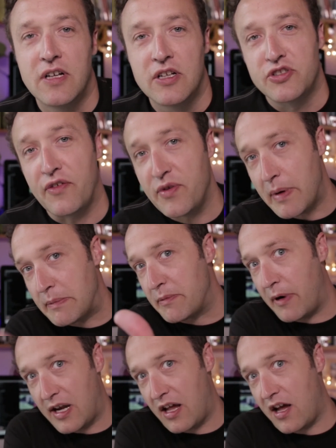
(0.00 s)
So if you remember
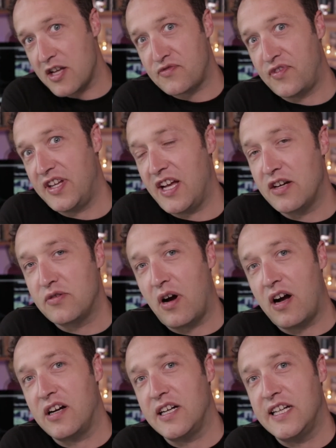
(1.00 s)
my last video,
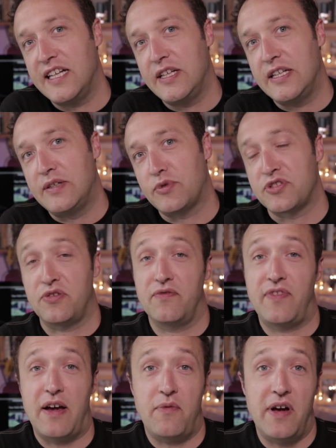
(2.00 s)
I wasn't doing
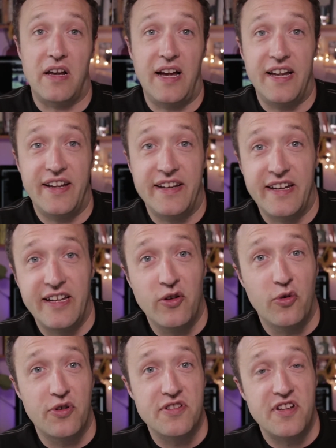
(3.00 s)
that well. I hadn't had any
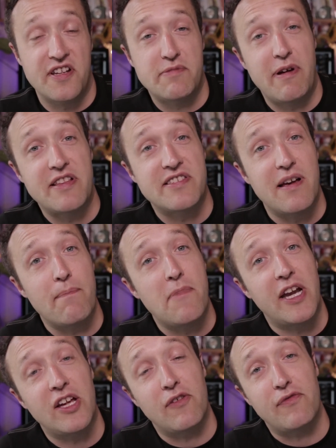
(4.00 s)
orders and I spent some
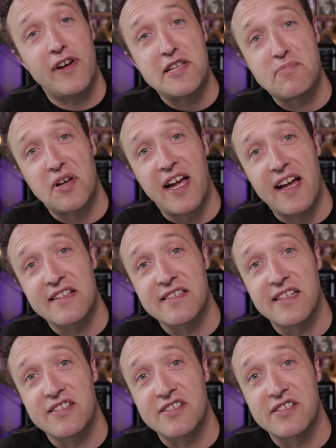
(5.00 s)
money on Facebook ads
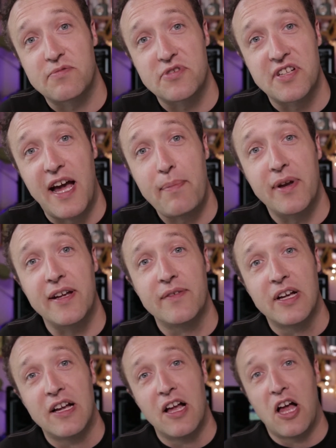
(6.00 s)
and it just wasn't happening.
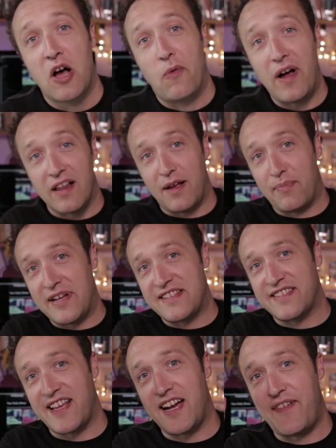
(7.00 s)
Well, I'm pleased
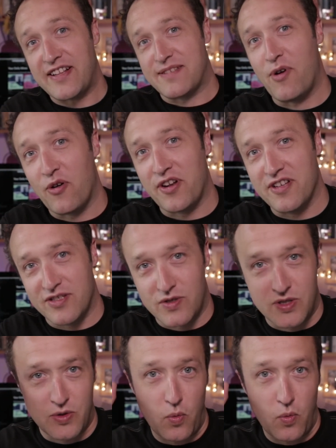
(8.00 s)
to say I've had some orders.